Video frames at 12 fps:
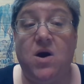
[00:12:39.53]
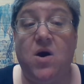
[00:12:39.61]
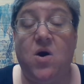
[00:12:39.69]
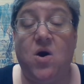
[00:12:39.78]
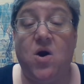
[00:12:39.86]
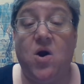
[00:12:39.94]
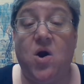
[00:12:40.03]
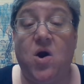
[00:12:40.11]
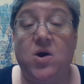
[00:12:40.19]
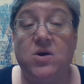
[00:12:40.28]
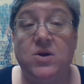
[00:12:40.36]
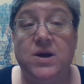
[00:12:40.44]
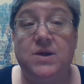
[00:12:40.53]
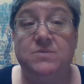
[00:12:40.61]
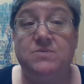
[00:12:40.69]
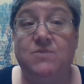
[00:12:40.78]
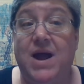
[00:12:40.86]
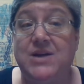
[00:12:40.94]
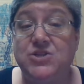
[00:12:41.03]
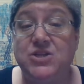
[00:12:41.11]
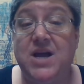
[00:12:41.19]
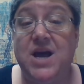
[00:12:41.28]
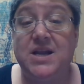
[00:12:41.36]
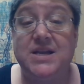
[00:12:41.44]
and
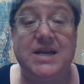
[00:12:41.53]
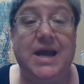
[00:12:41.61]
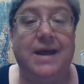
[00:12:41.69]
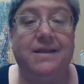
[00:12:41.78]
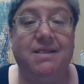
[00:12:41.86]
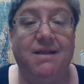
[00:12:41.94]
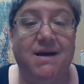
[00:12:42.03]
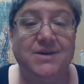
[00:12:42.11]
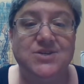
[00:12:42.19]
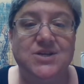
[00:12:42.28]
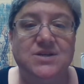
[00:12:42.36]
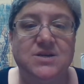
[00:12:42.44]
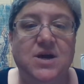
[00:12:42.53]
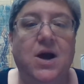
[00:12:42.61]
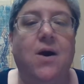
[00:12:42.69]
rationality and logic